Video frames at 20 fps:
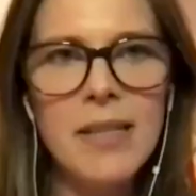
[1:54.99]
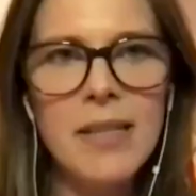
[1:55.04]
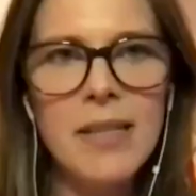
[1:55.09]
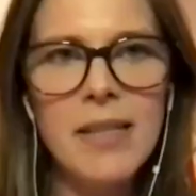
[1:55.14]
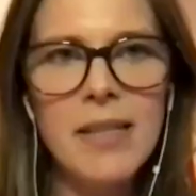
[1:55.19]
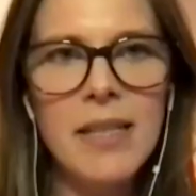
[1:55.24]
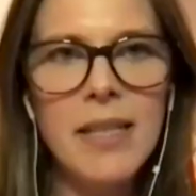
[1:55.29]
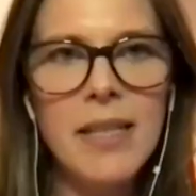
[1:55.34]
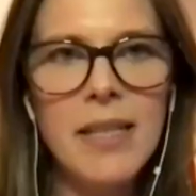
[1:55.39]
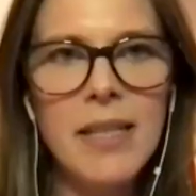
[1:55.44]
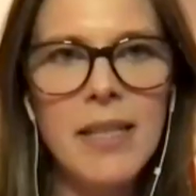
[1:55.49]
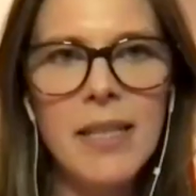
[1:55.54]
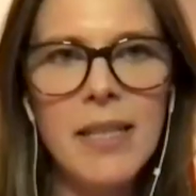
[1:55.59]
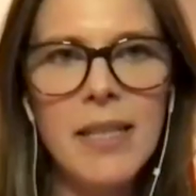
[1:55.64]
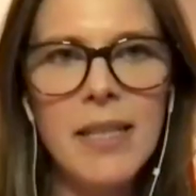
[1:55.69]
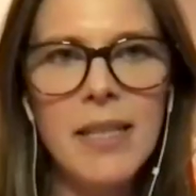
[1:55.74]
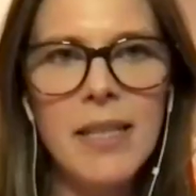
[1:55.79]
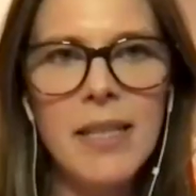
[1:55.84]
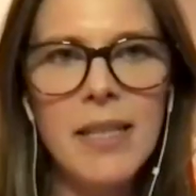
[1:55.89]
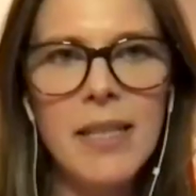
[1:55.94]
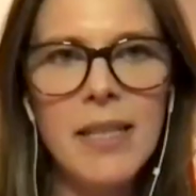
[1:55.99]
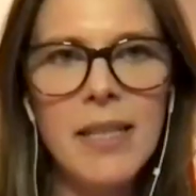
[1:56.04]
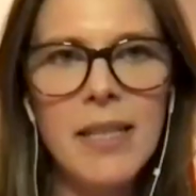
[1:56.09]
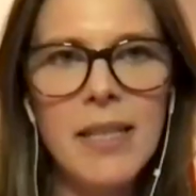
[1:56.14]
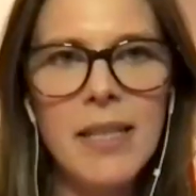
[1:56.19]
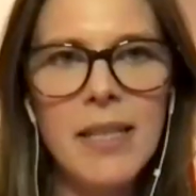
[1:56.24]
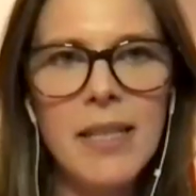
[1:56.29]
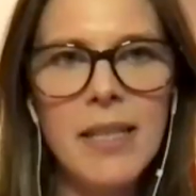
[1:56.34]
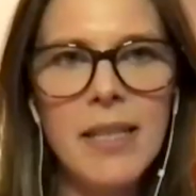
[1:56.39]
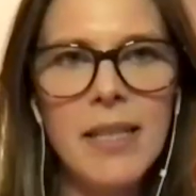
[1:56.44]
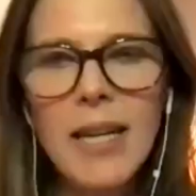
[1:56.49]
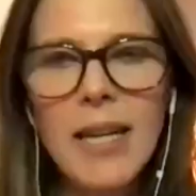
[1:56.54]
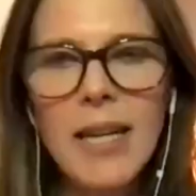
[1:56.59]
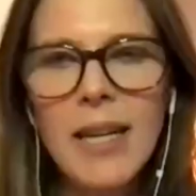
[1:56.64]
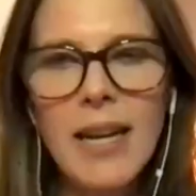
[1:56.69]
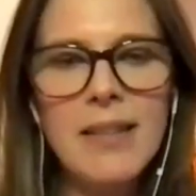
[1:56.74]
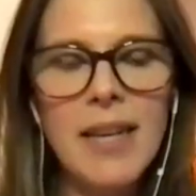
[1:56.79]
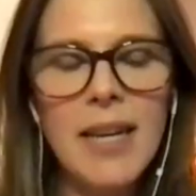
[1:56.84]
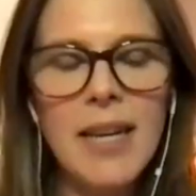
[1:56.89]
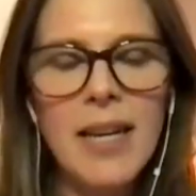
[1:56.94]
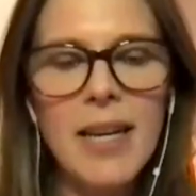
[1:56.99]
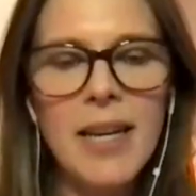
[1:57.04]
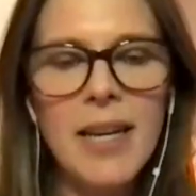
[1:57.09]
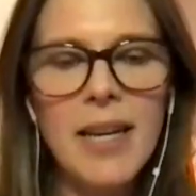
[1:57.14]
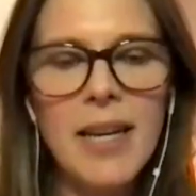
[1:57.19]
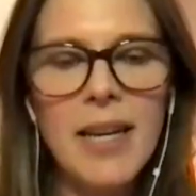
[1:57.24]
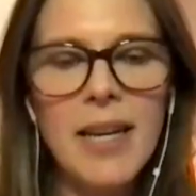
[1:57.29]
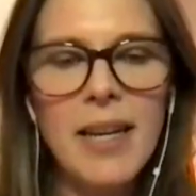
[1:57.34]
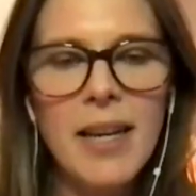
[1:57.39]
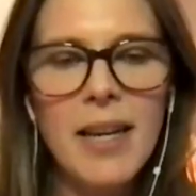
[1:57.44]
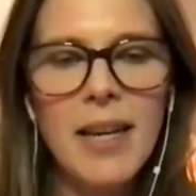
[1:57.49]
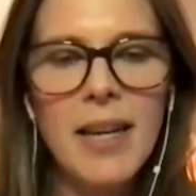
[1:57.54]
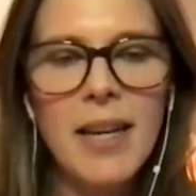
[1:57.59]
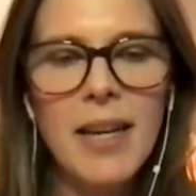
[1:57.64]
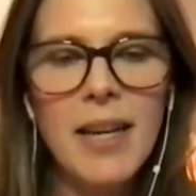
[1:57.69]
I see each ingredient as like